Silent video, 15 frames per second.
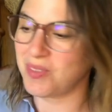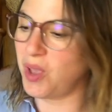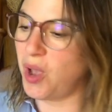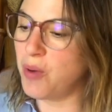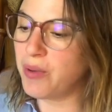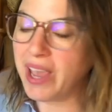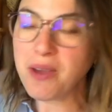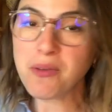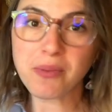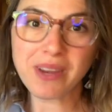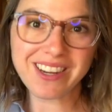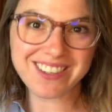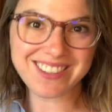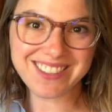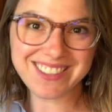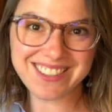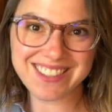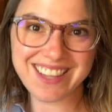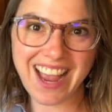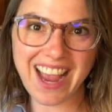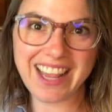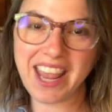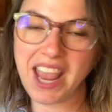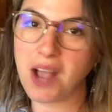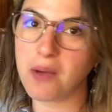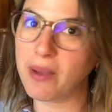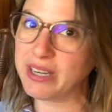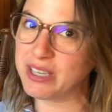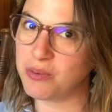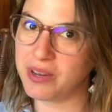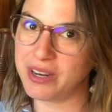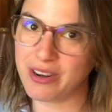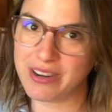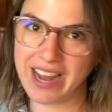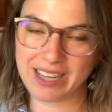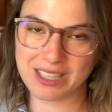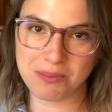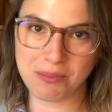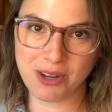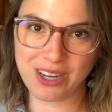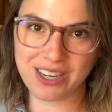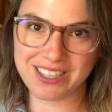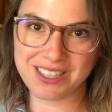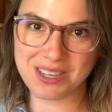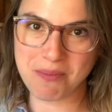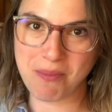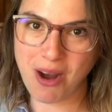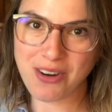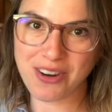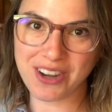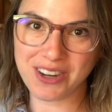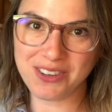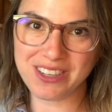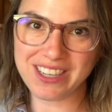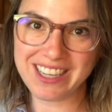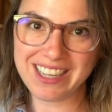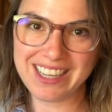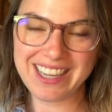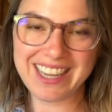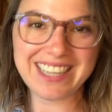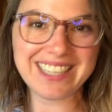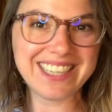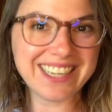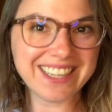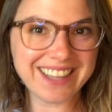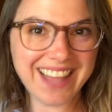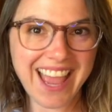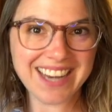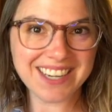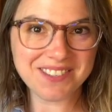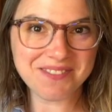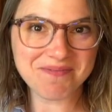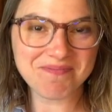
Okay, readers, I can't wait to read our next book tomorrow. Until then,